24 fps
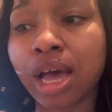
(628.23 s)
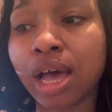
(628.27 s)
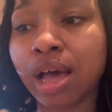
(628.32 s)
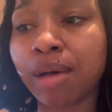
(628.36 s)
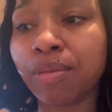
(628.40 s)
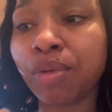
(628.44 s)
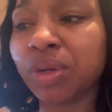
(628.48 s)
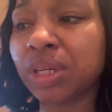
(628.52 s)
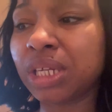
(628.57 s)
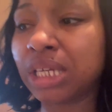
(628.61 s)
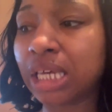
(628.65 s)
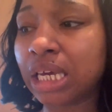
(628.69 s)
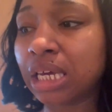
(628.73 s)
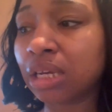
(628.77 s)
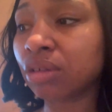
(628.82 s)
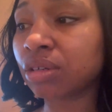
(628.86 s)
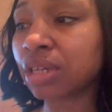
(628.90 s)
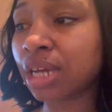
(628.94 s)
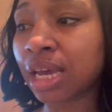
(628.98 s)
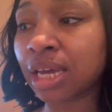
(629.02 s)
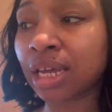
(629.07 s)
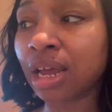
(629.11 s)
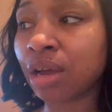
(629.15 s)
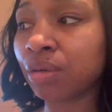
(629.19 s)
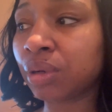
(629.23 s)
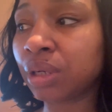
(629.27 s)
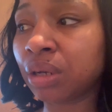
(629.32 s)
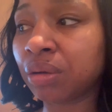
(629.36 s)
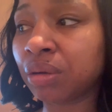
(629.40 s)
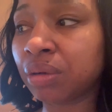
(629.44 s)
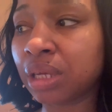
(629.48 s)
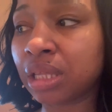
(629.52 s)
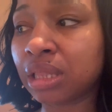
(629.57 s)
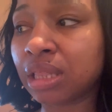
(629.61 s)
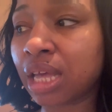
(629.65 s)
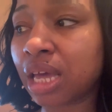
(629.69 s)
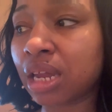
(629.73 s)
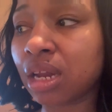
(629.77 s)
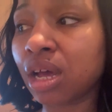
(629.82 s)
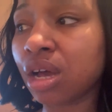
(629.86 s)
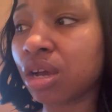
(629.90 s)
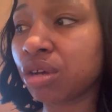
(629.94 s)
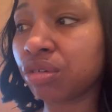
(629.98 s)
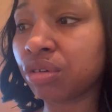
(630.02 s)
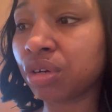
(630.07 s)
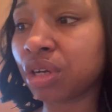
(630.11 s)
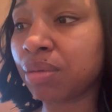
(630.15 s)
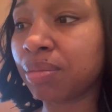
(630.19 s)
um, on the keto diet, I really don't get that
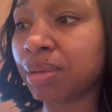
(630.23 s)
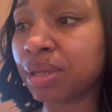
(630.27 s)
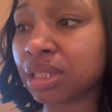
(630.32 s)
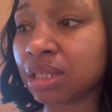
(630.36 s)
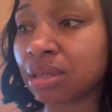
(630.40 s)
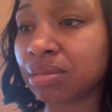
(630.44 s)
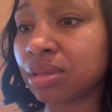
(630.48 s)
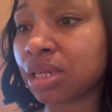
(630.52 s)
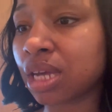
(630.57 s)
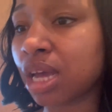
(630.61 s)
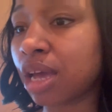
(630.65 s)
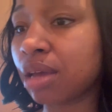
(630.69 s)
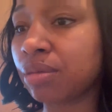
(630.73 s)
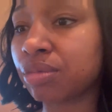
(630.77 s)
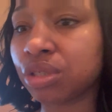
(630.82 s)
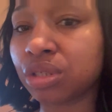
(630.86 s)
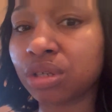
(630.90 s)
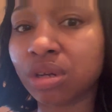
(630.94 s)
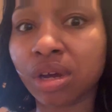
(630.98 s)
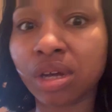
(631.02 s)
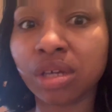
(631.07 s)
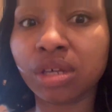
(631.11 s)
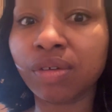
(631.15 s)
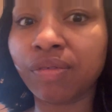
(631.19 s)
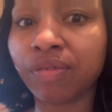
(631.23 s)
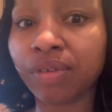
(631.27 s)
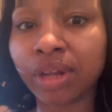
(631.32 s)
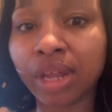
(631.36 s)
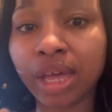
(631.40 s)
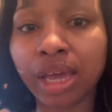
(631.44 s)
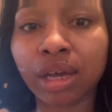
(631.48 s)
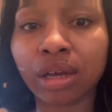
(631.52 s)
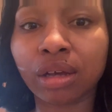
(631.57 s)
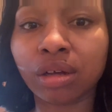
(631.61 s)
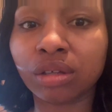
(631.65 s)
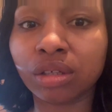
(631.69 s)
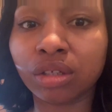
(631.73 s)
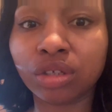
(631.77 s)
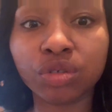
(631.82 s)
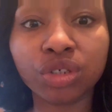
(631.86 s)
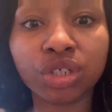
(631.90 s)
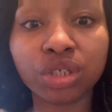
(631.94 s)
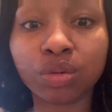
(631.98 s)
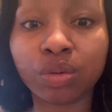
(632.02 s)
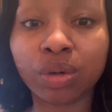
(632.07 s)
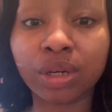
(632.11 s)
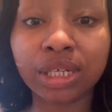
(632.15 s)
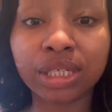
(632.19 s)
hungry, but sometimes you know how you feel like you
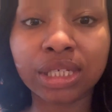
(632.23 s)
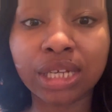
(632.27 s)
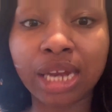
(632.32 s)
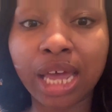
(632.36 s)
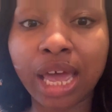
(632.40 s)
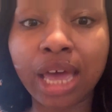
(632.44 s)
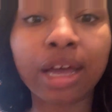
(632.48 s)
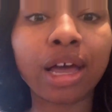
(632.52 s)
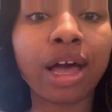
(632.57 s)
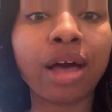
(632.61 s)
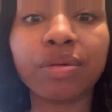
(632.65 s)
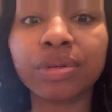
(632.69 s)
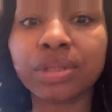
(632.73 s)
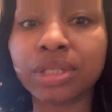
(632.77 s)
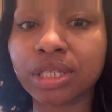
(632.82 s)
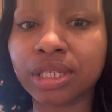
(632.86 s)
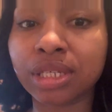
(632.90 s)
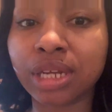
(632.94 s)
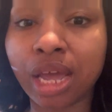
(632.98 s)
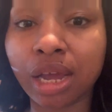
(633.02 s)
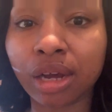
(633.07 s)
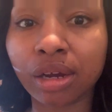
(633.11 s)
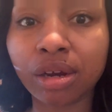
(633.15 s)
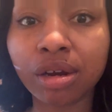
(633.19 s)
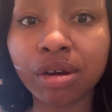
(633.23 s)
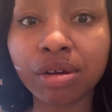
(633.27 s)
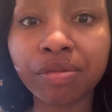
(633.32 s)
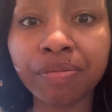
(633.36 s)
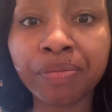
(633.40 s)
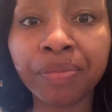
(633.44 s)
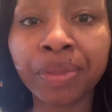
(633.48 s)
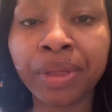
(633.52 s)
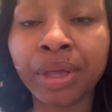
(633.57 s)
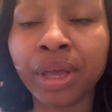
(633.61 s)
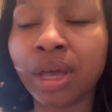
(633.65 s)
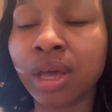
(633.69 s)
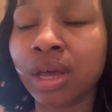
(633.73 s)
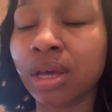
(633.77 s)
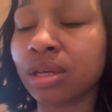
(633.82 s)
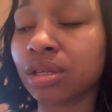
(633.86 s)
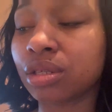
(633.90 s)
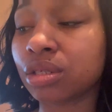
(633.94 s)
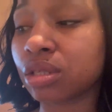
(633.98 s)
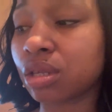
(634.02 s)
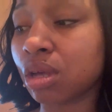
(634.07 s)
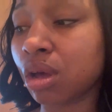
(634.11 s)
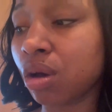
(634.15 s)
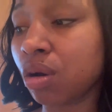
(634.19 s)
just want a snack. I was a snacker.
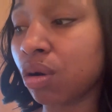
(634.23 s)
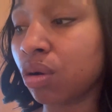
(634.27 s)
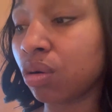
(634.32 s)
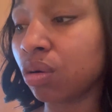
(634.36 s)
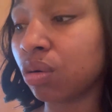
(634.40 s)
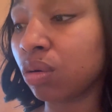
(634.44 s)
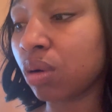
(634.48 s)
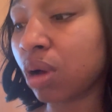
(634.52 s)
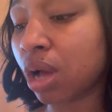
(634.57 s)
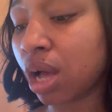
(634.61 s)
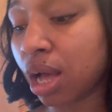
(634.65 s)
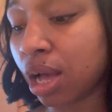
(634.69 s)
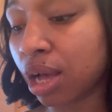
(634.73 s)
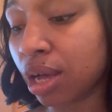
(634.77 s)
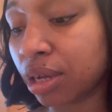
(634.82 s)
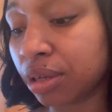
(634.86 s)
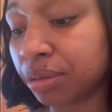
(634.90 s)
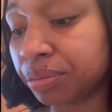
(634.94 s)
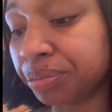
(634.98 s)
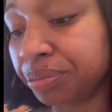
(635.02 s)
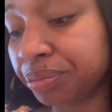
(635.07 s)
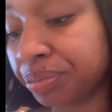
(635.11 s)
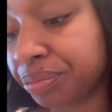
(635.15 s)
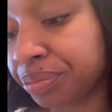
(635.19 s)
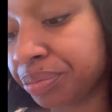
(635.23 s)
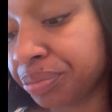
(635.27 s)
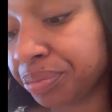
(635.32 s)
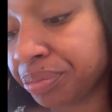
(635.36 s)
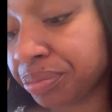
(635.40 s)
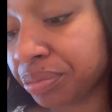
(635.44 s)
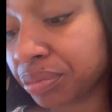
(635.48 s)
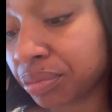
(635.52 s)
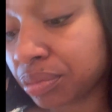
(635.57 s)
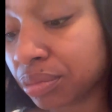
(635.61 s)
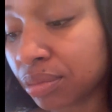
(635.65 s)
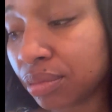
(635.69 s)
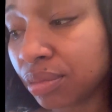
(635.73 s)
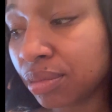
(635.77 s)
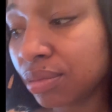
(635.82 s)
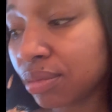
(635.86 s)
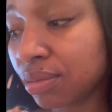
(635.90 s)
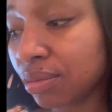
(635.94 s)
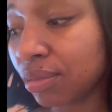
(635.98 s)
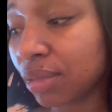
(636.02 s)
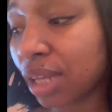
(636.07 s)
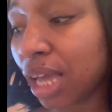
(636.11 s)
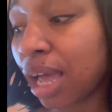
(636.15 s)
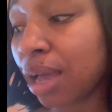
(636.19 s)
So um,
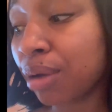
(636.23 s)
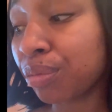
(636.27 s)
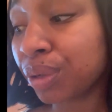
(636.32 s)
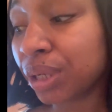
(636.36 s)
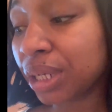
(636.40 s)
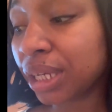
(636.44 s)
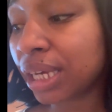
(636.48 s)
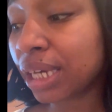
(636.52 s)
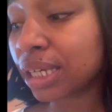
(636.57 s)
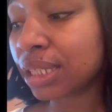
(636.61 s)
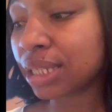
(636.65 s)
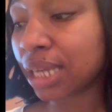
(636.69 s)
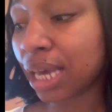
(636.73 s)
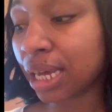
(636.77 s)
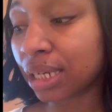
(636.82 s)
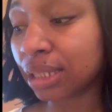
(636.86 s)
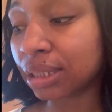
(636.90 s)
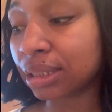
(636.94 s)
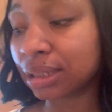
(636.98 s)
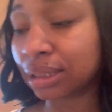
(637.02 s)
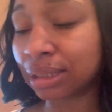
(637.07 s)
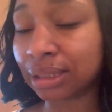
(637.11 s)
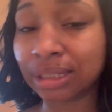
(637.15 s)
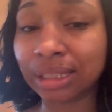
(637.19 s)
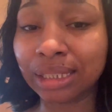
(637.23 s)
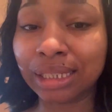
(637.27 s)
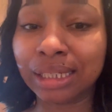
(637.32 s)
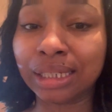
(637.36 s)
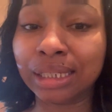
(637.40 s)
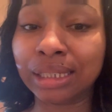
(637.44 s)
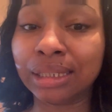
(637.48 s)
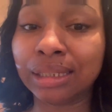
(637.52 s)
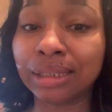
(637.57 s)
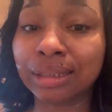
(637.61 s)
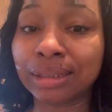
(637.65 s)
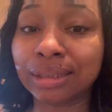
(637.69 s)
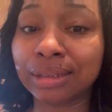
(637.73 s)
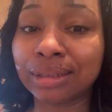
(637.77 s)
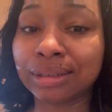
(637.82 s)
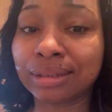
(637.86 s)
I'm really excited to see.